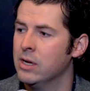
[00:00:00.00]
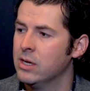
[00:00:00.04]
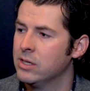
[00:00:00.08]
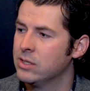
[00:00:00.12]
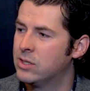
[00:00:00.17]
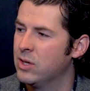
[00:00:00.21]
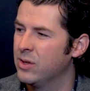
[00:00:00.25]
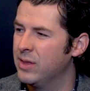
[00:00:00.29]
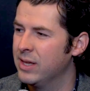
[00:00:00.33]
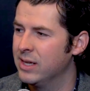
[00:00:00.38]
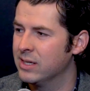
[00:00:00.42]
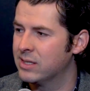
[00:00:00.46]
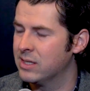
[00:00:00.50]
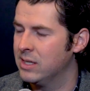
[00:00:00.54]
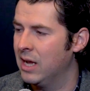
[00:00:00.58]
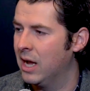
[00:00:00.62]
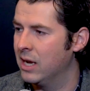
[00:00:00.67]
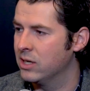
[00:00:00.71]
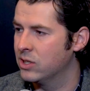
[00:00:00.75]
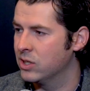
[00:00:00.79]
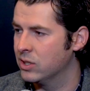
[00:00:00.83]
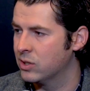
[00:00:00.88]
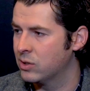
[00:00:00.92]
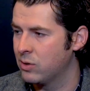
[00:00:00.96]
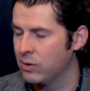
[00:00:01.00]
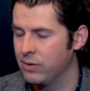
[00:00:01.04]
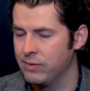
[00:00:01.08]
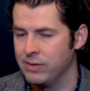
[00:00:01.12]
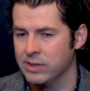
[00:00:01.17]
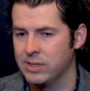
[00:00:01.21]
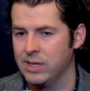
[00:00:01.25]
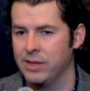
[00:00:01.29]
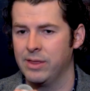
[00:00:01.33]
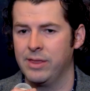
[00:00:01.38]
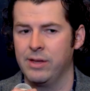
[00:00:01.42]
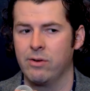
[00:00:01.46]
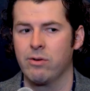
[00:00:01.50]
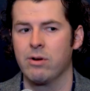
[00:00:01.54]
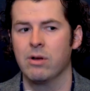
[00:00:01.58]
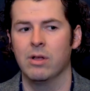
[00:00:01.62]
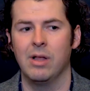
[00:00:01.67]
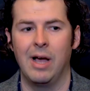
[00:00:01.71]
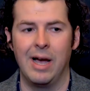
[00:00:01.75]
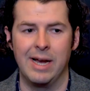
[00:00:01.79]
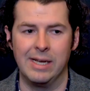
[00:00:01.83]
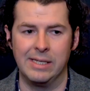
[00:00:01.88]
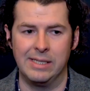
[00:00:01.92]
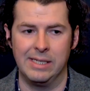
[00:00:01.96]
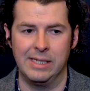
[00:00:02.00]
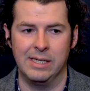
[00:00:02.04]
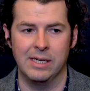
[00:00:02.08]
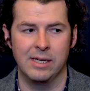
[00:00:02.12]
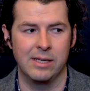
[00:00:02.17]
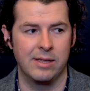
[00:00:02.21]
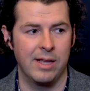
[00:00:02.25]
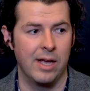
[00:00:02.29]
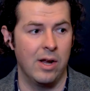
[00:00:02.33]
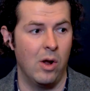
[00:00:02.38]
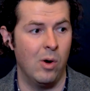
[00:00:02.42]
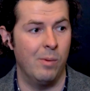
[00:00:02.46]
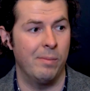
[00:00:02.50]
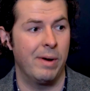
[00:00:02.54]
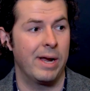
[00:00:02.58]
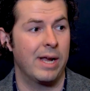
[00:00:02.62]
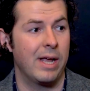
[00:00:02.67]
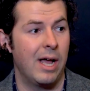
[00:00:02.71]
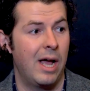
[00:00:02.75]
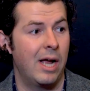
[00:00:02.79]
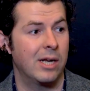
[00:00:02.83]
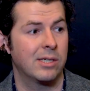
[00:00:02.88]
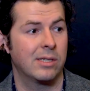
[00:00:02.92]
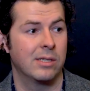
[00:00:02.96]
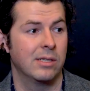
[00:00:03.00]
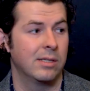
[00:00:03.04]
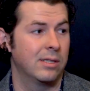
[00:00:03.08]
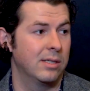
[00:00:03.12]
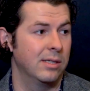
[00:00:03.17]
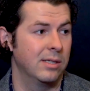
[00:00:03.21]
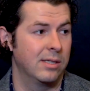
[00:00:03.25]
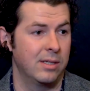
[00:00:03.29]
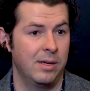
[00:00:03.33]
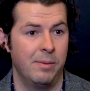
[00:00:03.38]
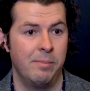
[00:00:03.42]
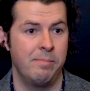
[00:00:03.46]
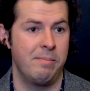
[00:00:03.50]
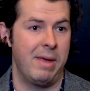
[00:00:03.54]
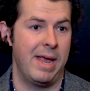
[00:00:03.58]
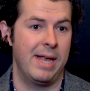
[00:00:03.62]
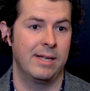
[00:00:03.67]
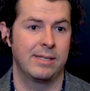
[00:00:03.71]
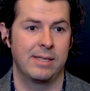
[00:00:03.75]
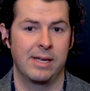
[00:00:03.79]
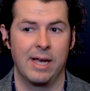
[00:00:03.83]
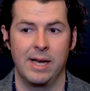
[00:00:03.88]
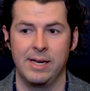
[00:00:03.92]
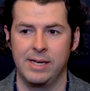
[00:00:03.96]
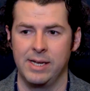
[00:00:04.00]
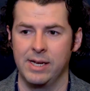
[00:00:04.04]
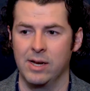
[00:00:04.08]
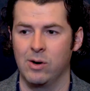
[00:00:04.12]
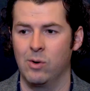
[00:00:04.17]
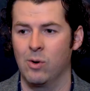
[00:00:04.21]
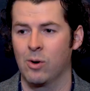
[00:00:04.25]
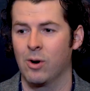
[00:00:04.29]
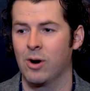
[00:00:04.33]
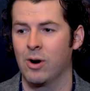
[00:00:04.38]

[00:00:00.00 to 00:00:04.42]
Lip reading: so that it's not just sort of this ethereal idea that, oh my gosh, this is an amazing idea,